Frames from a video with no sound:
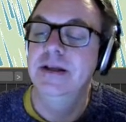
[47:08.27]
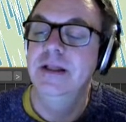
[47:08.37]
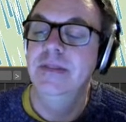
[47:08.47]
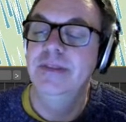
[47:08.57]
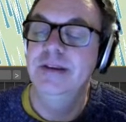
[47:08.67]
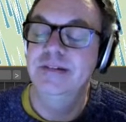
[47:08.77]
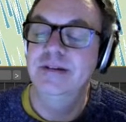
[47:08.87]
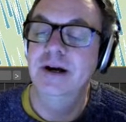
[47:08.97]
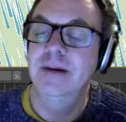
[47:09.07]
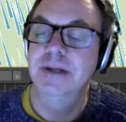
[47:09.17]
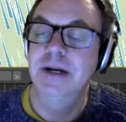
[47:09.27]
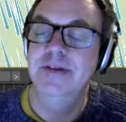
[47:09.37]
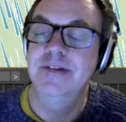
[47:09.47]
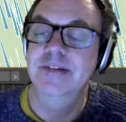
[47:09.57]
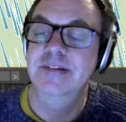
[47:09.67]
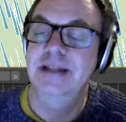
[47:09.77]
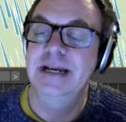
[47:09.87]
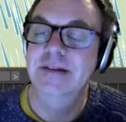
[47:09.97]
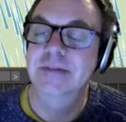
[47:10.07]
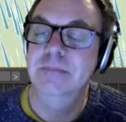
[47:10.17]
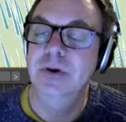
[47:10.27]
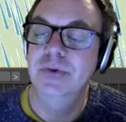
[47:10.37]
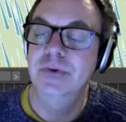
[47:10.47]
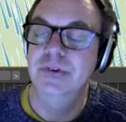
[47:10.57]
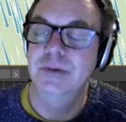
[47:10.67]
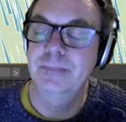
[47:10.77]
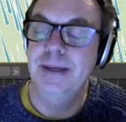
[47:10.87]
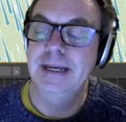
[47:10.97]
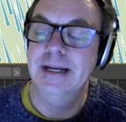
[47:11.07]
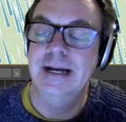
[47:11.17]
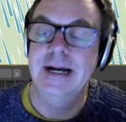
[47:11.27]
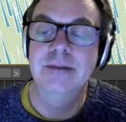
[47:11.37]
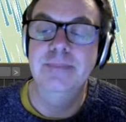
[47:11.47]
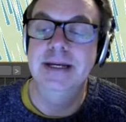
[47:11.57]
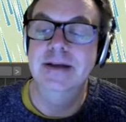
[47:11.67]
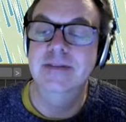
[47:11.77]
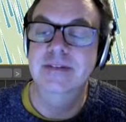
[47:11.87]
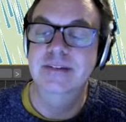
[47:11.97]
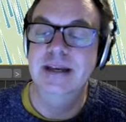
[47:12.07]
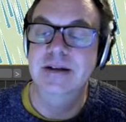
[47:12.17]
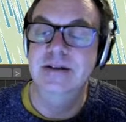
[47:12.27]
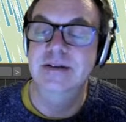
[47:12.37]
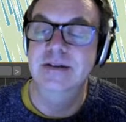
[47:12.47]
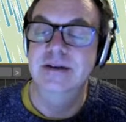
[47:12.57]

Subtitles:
and this time go into select models, pick the second,